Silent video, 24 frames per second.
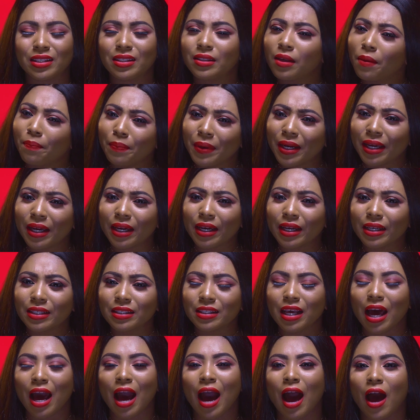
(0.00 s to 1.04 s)

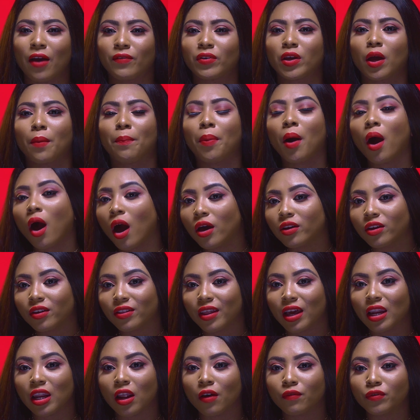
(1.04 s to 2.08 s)
siblings, having a partner
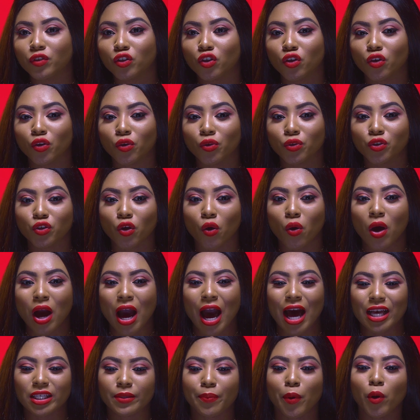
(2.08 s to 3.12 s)
that loves you. So
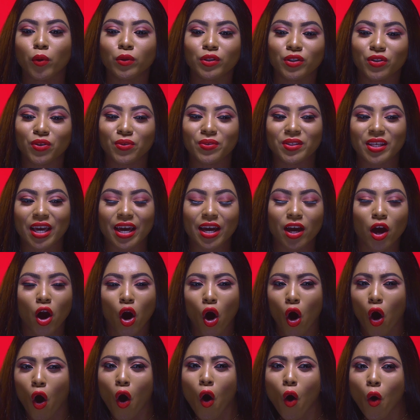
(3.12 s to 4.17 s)
as opposed to saying,
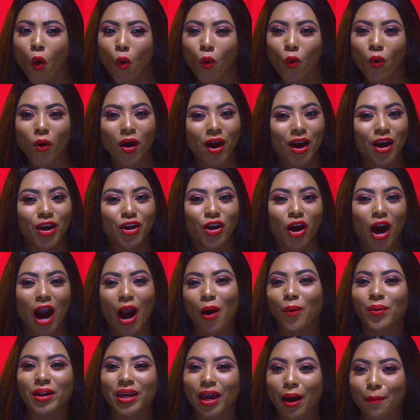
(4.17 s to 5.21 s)
oh, I want to